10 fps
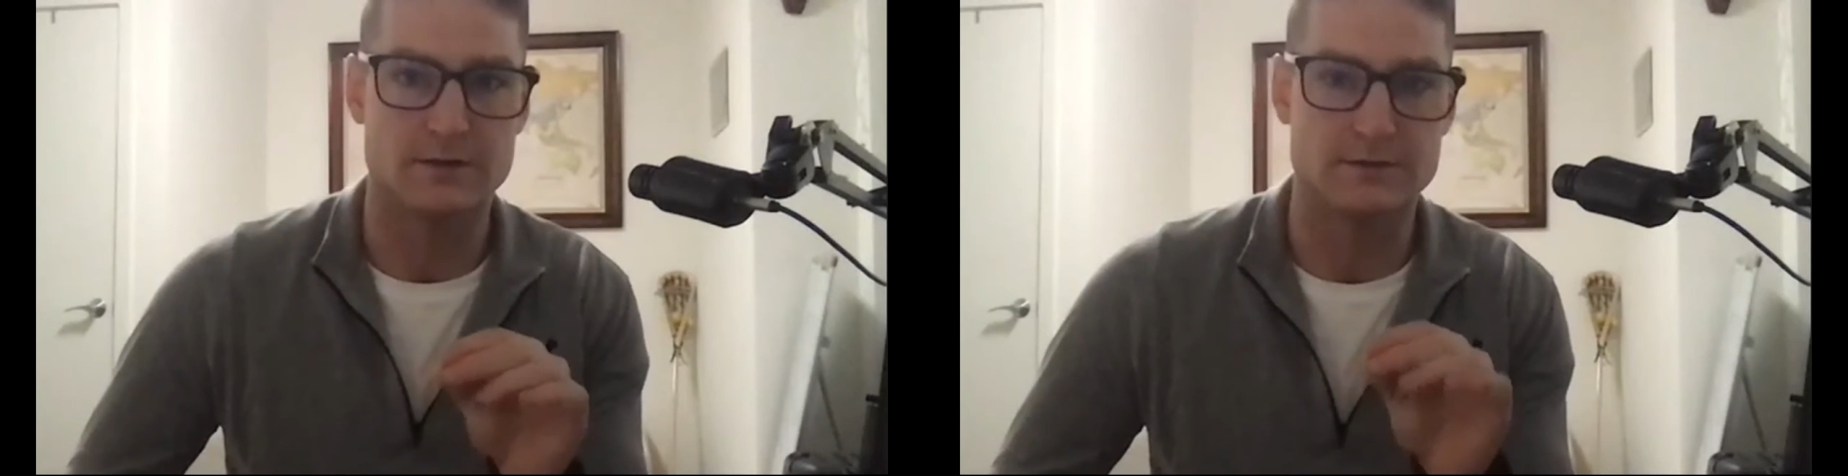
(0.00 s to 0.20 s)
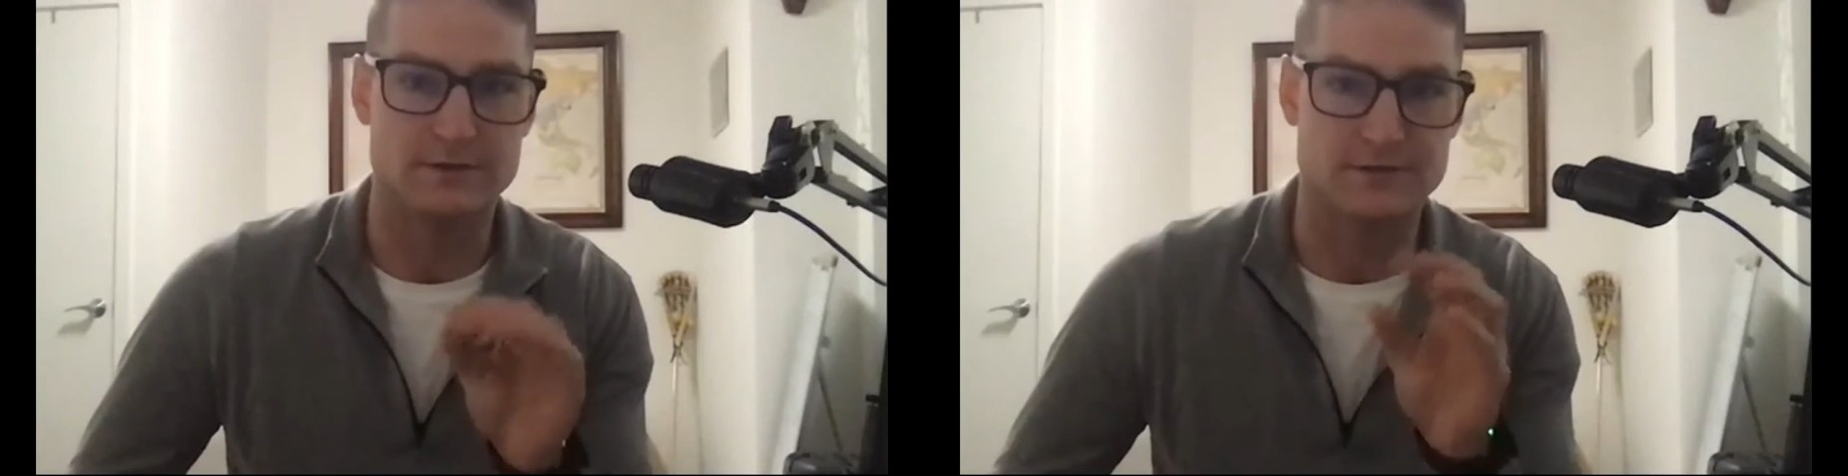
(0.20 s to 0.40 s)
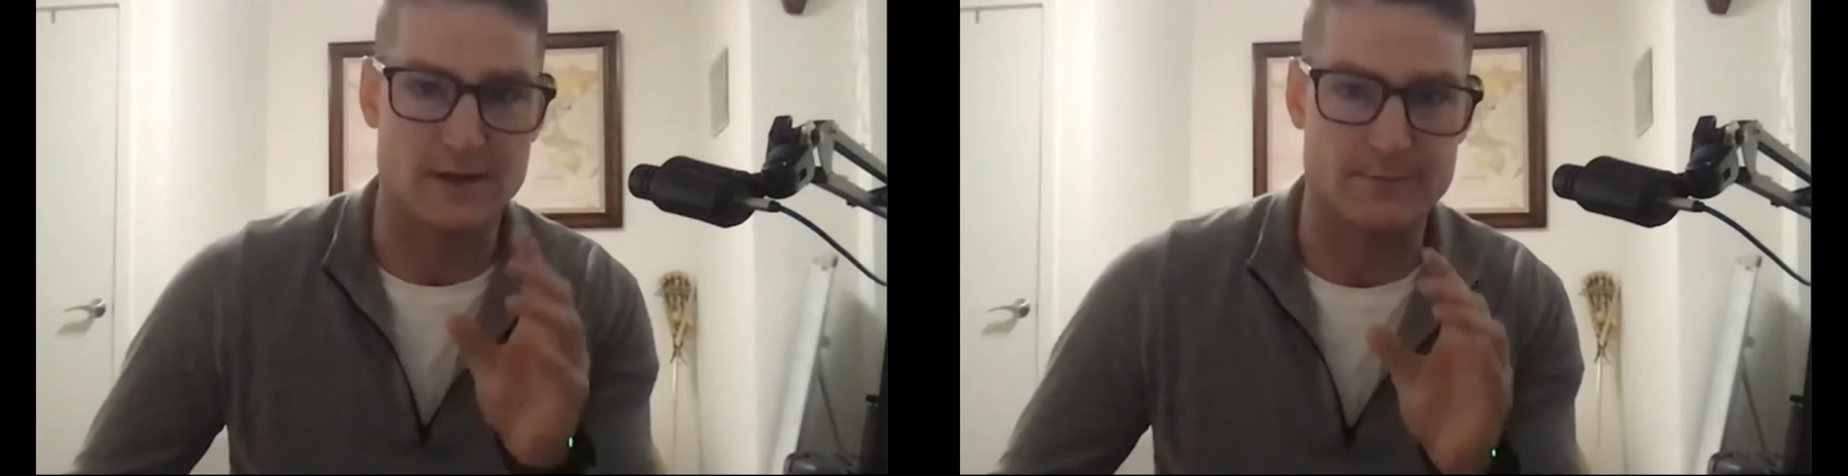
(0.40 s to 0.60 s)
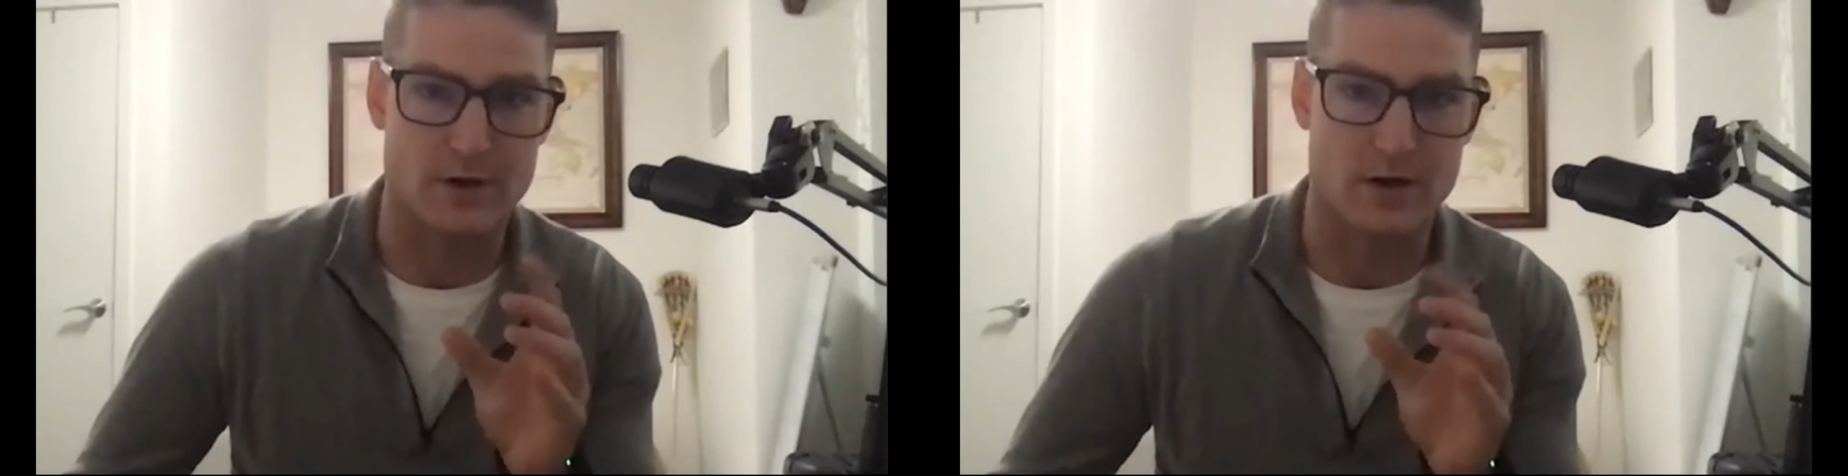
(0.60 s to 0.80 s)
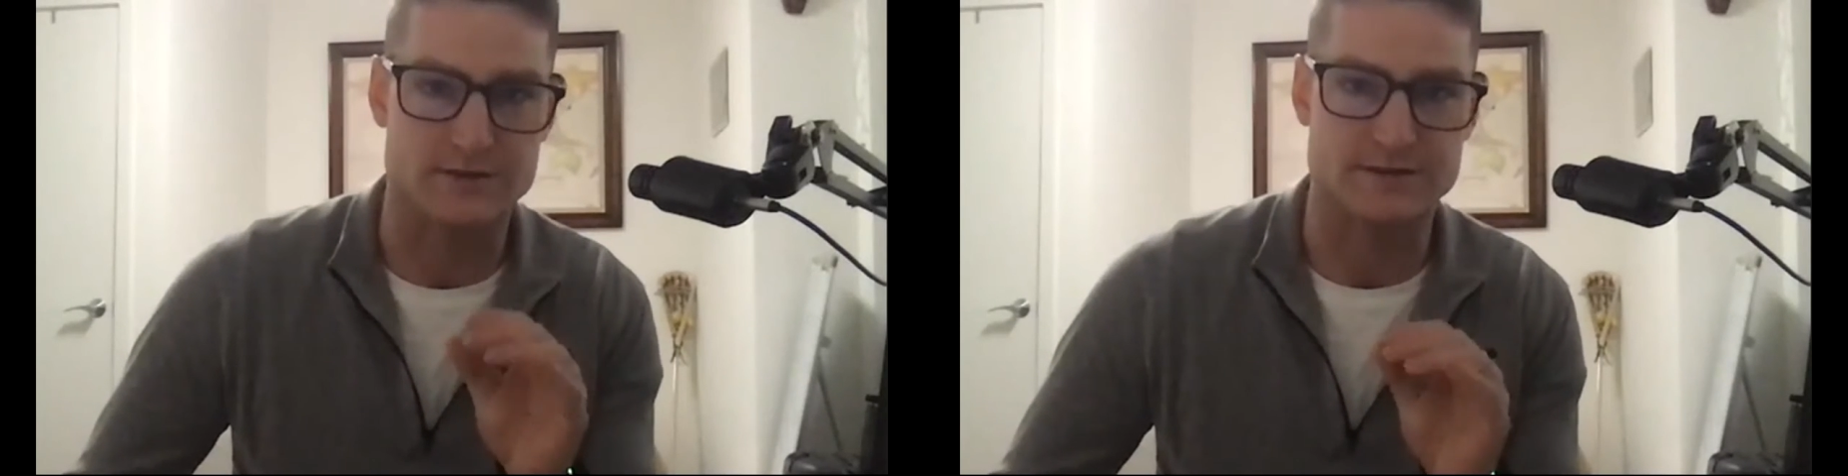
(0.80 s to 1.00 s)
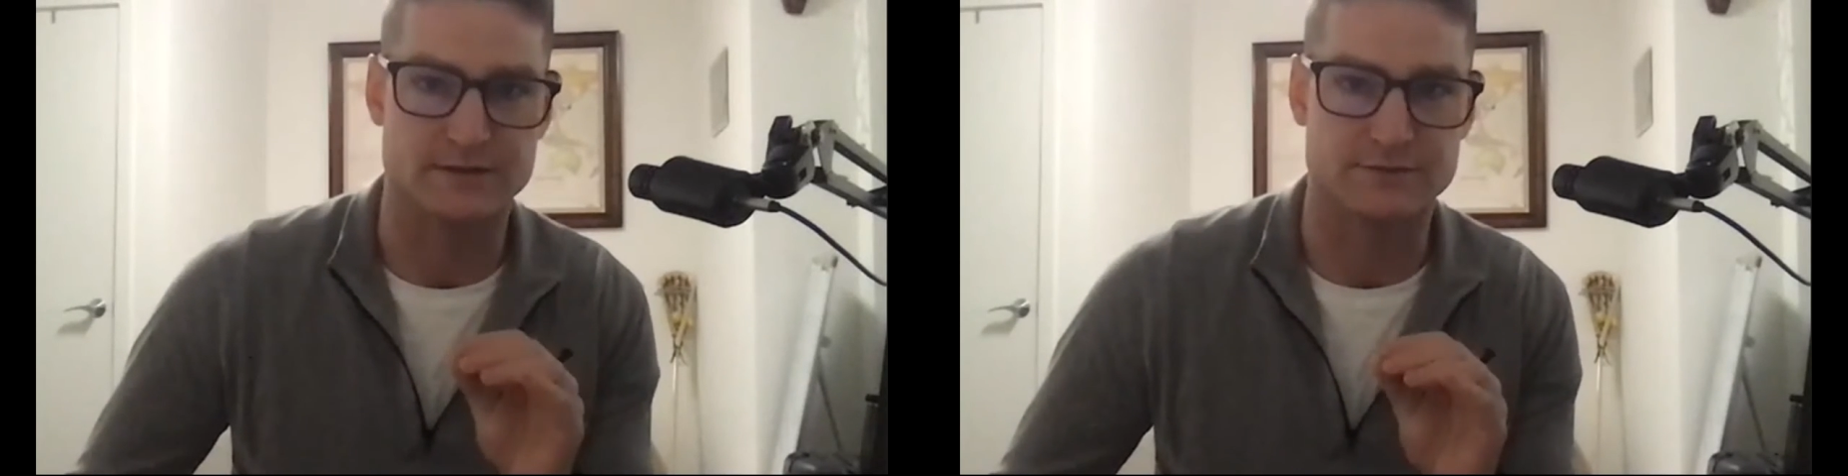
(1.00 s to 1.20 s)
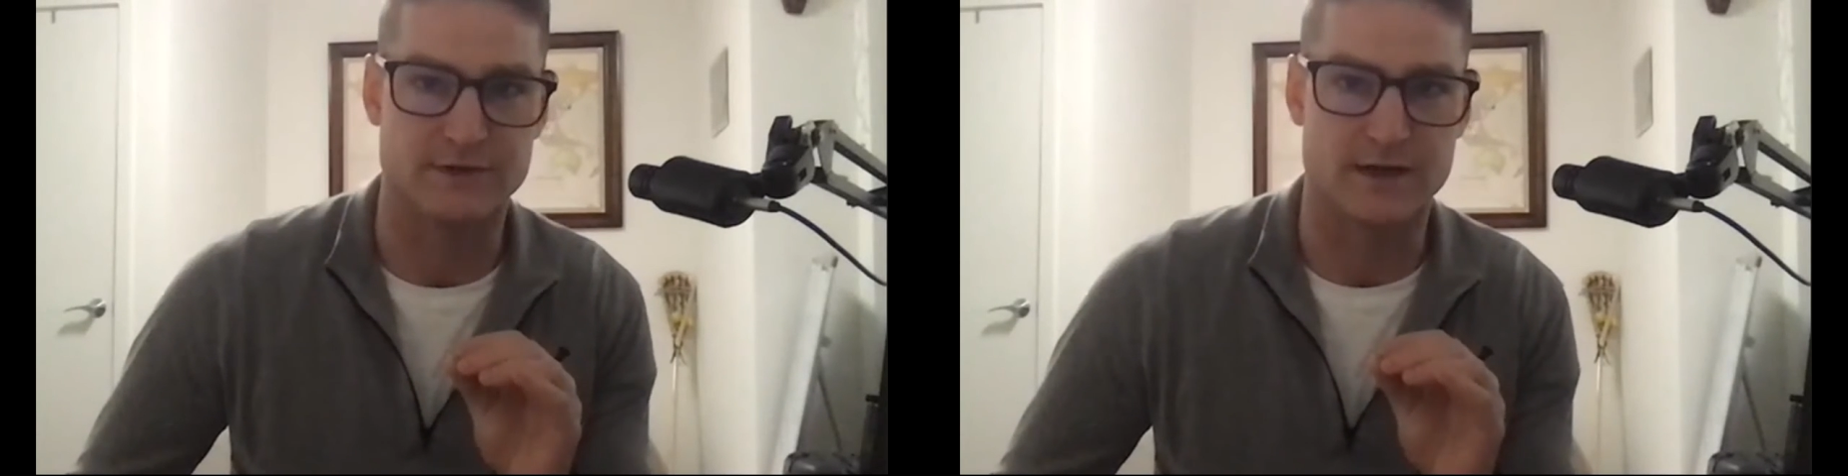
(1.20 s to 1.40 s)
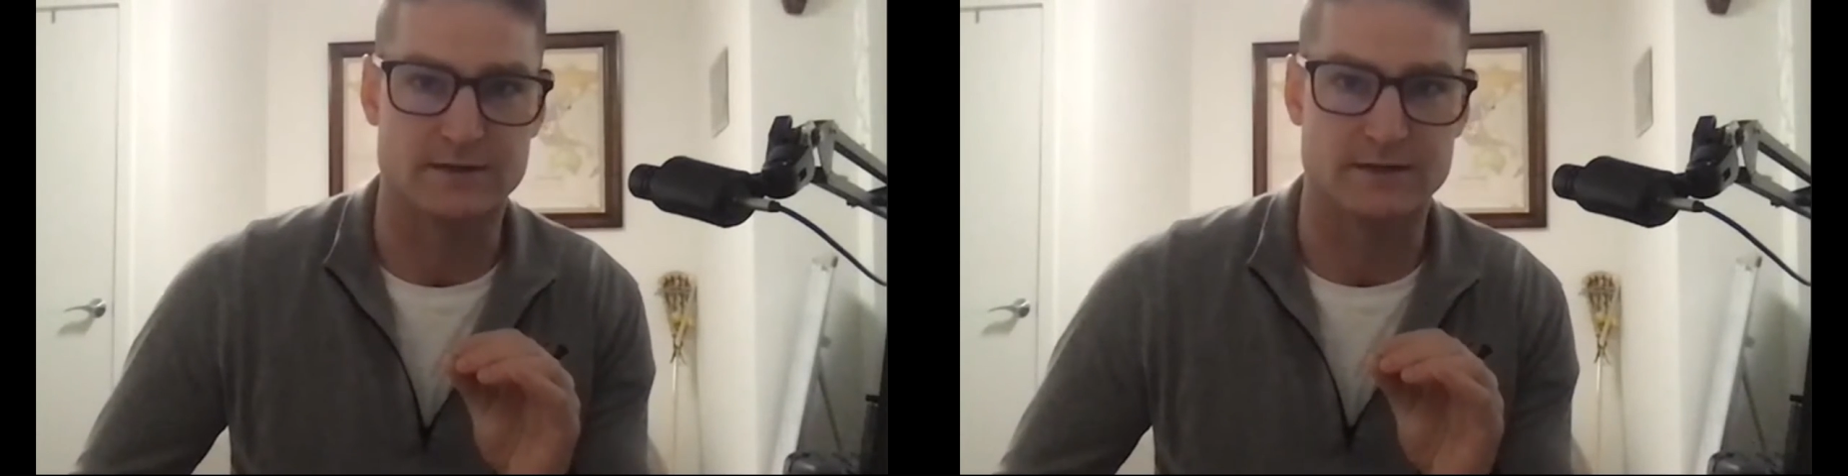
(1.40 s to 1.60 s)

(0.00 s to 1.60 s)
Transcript: this hypoxic effect,